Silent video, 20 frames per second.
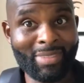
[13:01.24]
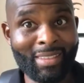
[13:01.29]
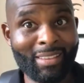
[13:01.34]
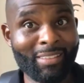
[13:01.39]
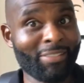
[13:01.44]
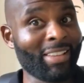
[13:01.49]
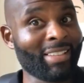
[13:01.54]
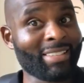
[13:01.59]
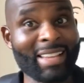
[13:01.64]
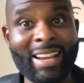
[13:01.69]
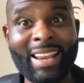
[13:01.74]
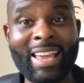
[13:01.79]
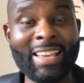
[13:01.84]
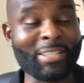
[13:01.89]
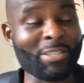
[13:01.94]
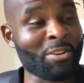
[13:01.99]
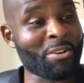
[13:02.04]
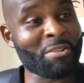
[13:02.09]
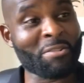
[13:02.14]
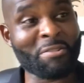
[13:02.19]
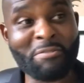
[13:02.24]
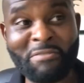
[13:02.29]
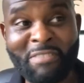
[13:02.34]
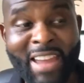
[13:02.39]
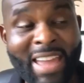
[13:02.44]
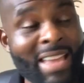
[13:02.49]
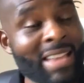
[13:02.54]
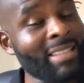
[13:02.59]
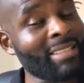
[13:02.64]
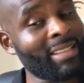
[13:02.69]
Things like that is
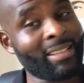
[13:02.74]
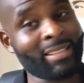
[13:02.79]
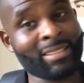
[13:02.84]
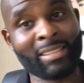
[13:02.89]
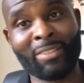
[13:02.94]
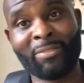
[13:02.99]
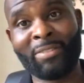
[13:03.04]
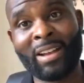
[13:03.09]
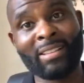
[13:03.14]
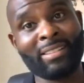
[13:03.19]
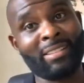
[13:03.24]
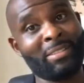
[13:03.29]
crazy. The stuff I had to